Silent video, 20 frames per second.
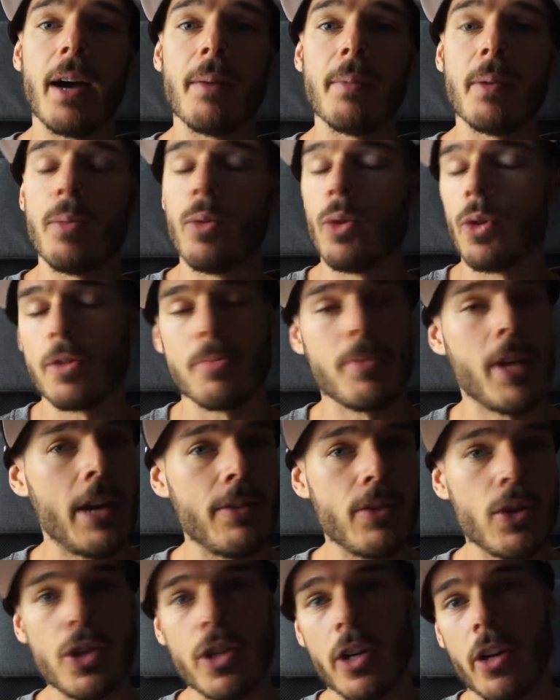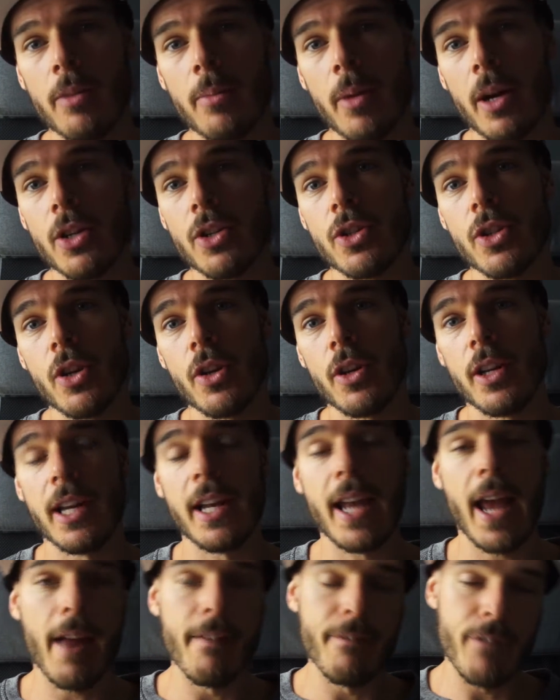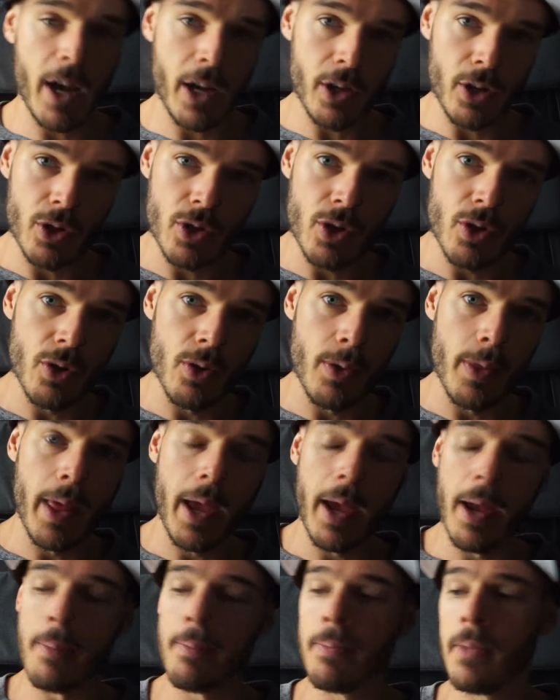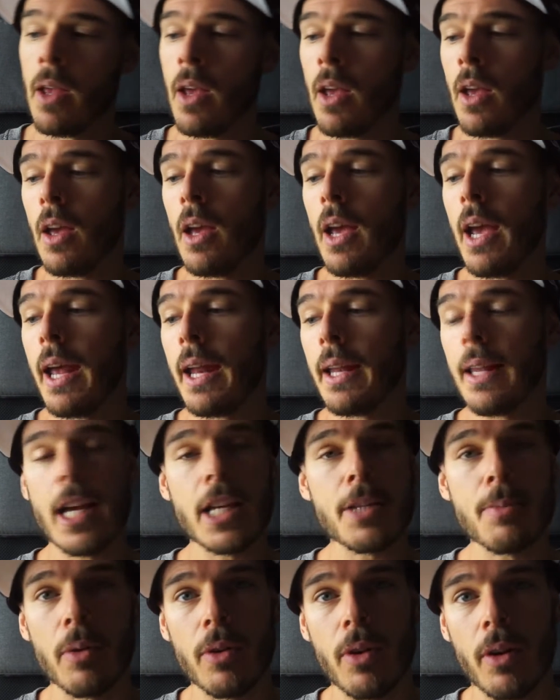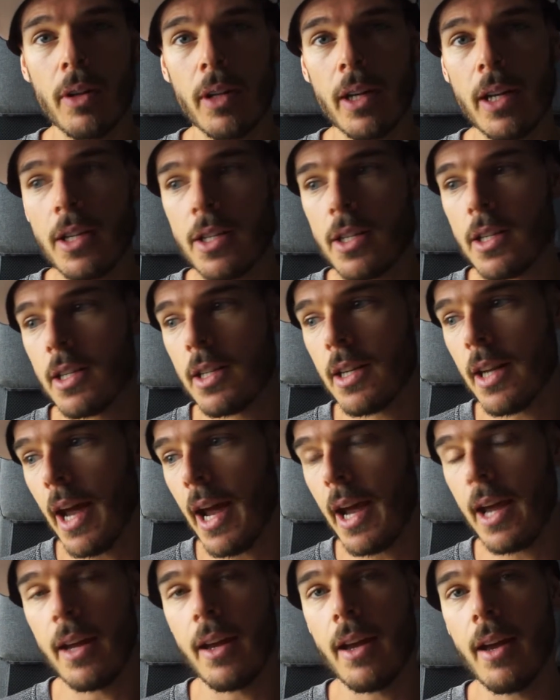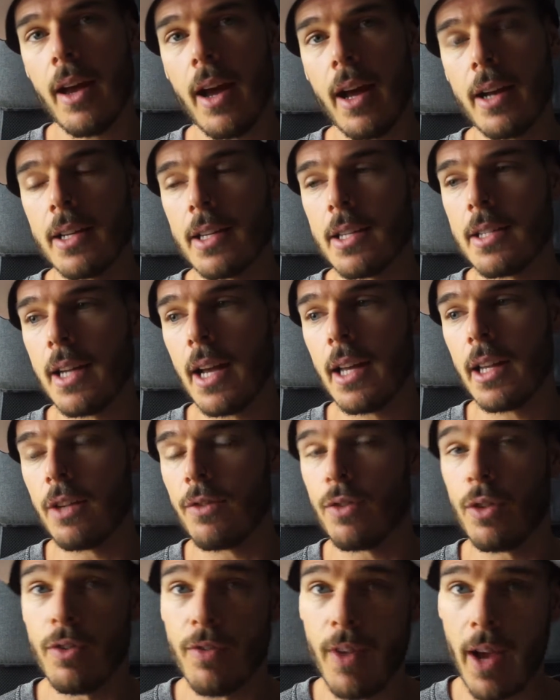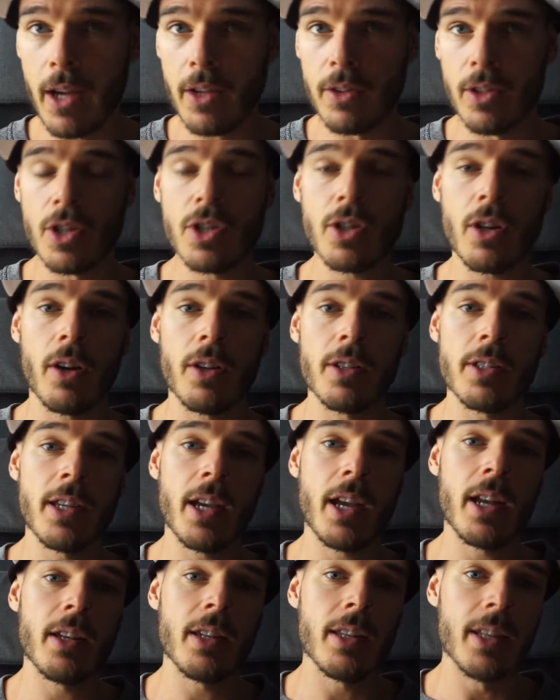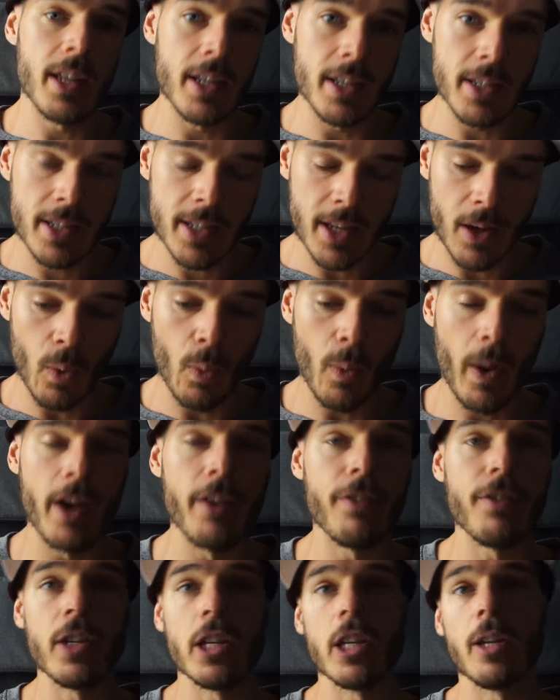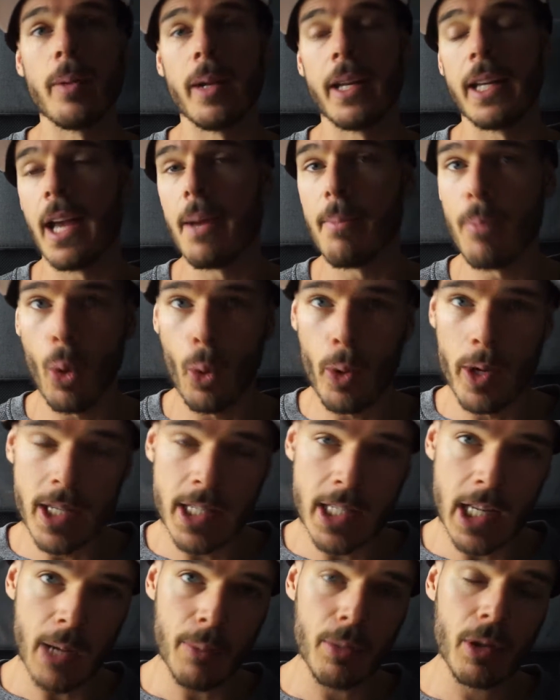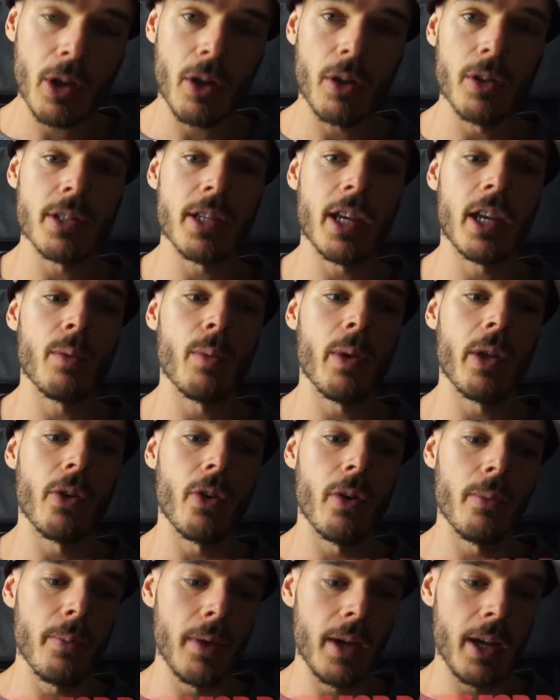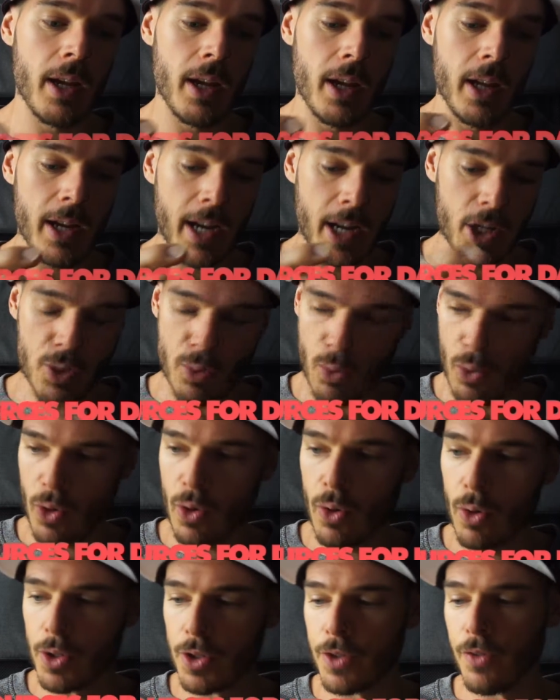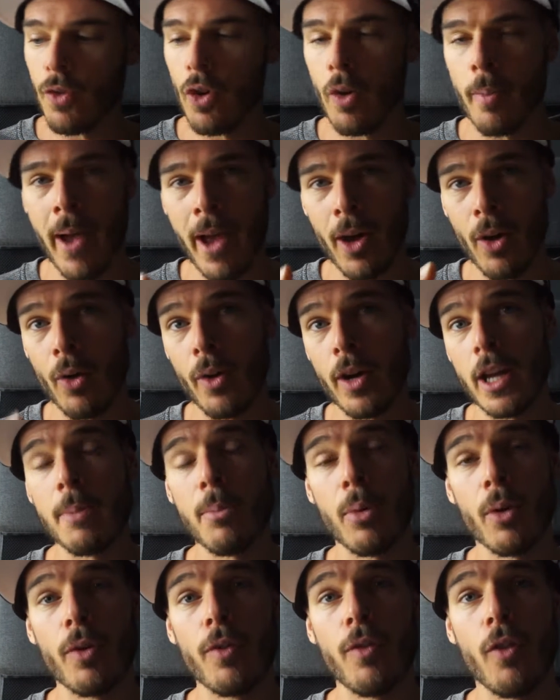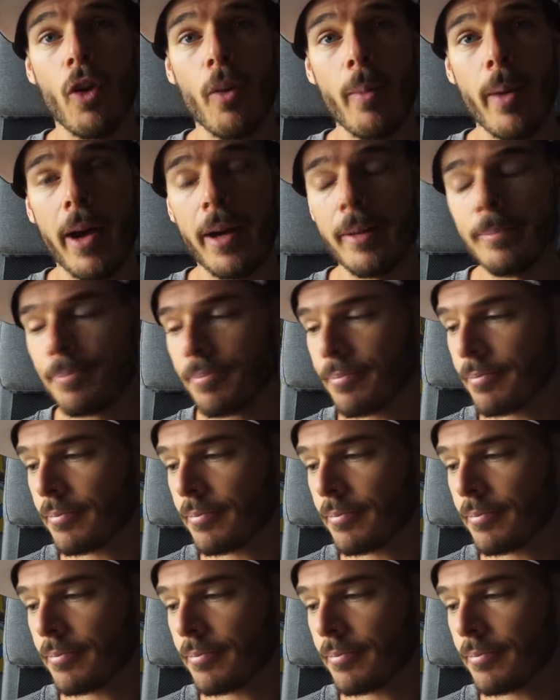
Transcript: it'd be awesome to have you share my journey and add value to you there. And last but not least, hey, understand that if you value this content, there's a way for you to get more in-depth content, whether it be in actual course format or ebook format.